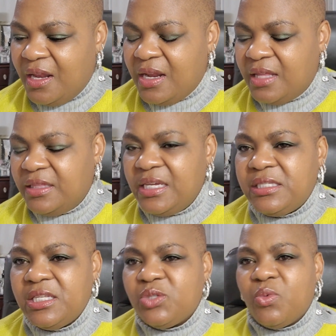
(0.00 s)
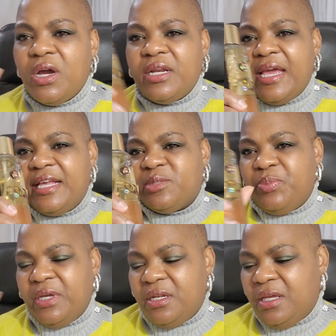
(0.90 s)
Now, this is one that has
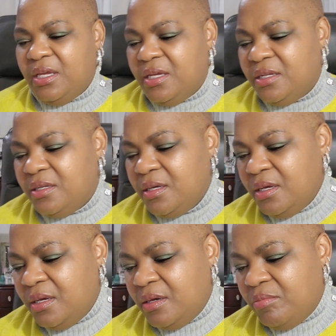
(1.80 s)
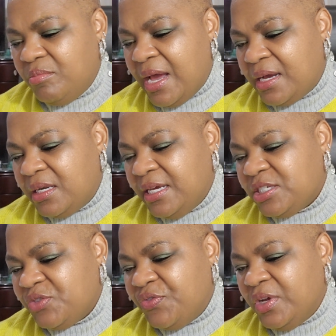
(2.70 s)
been in my
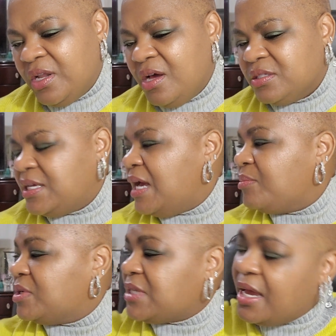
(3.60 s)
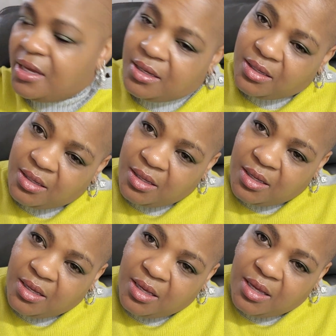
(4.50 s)
collection for a long time because I
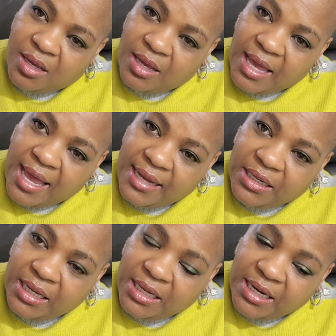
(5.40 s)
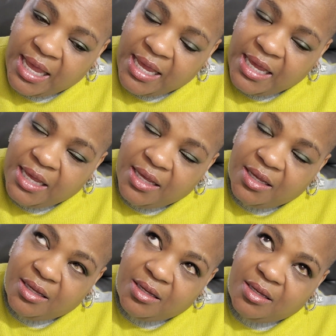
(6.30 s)
had it in
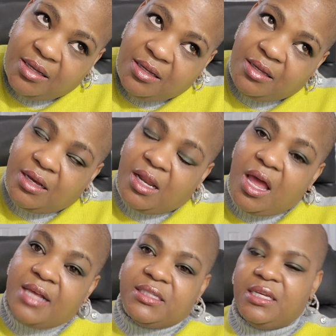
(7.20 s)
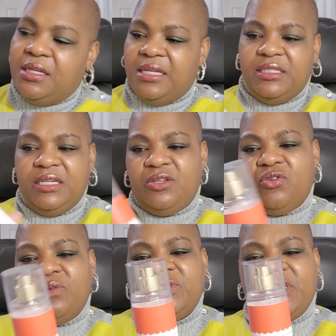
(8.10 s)
a closet and didn't
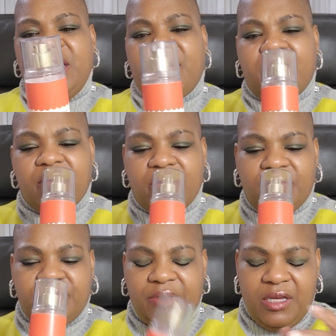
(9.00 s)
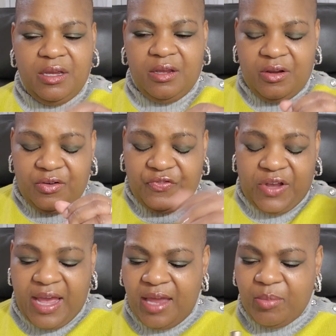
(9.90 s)
know it was there. I
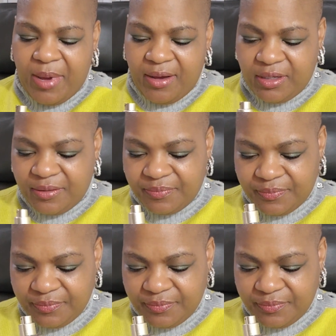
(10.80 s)
forgot about it.